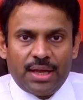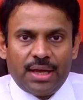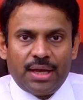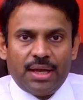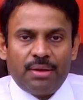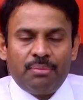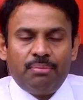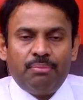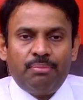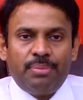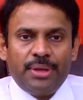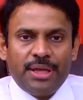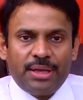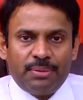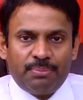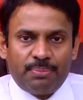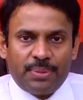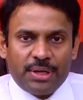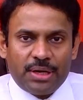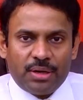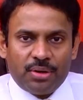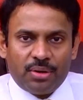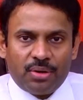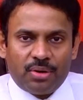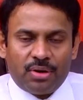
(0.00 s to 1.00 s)
A big
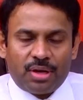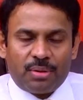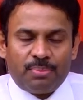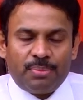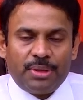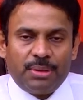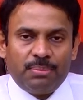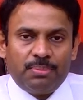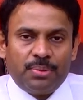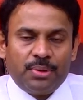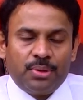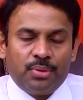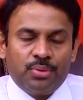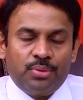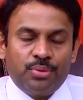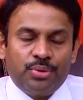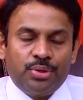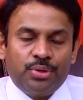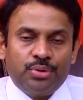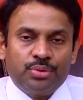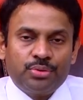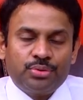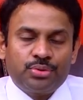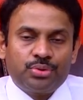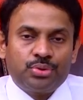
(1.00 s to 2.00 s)
pillow, or people who
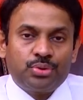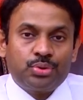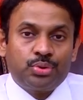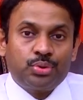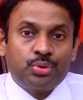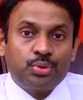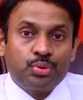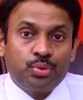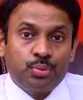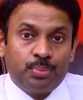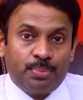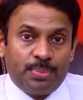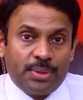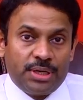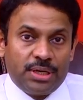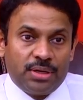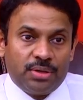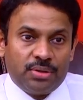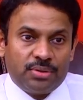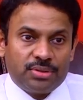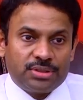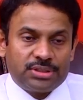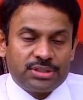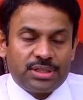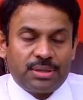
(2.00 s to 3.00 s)
use two
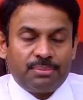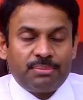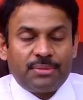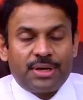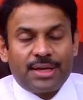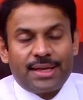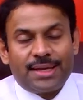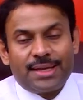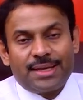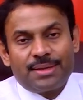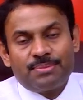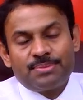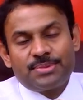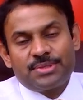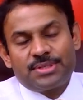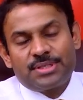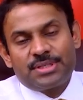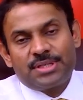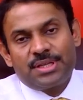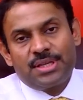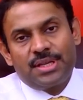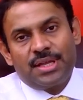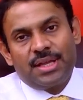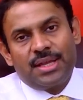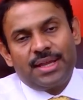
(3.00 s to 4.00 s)
pillows, sometimes
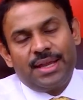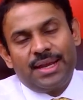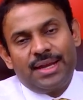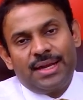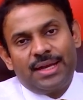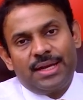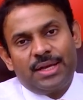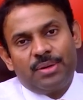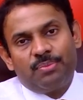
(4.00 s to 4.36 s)
end